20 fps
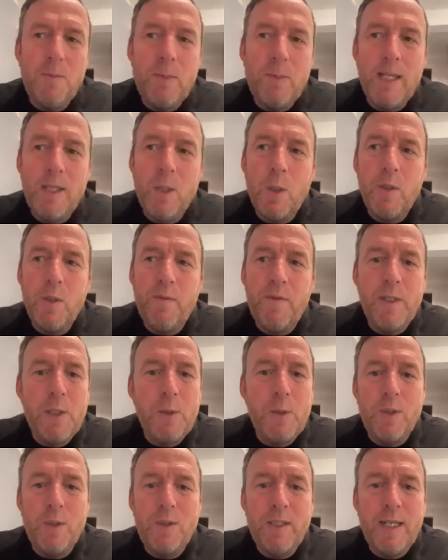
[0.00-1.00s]
buy a load of
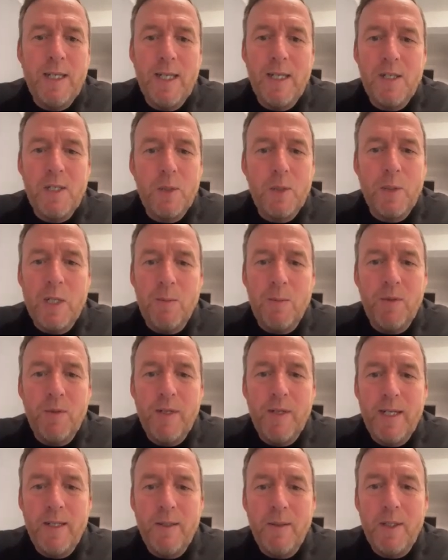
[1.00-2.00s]
visual tickets to help
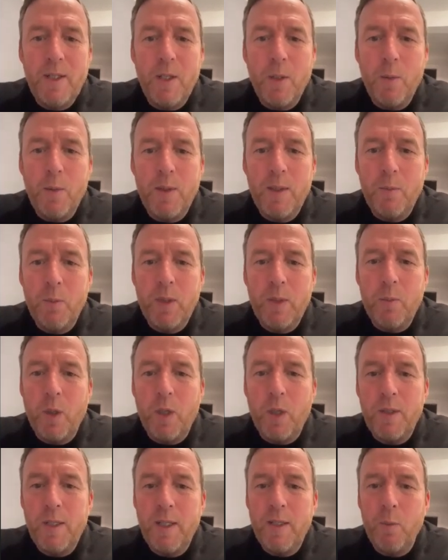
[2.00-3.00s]
Marine? With
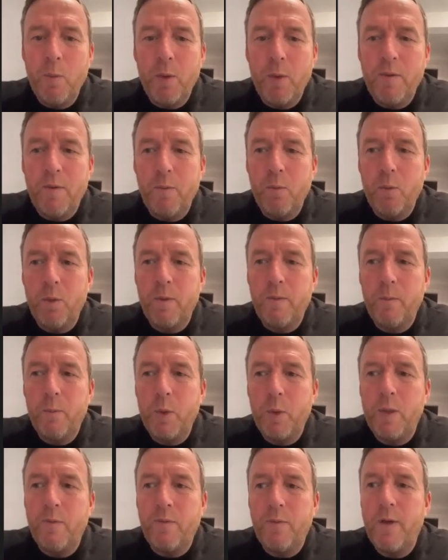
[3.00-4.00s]
what they will
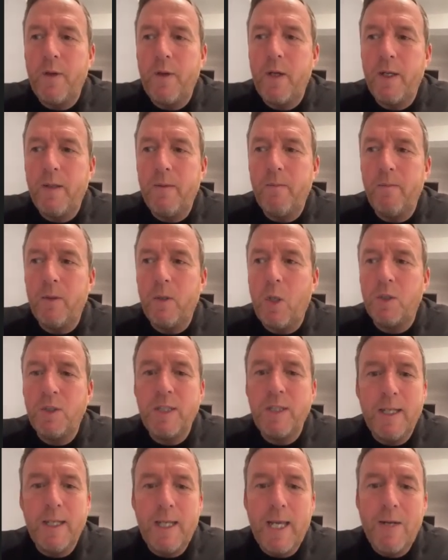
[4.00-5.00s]
have
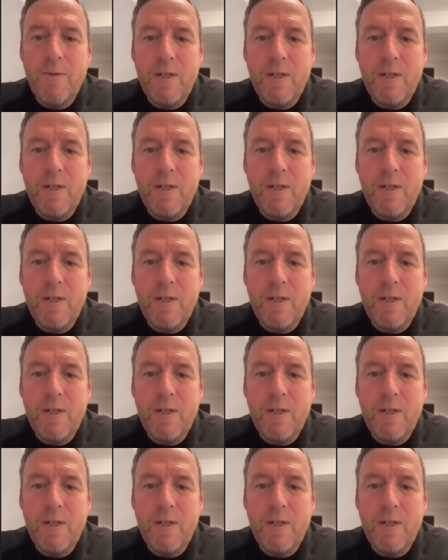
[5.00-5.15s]
lost in gate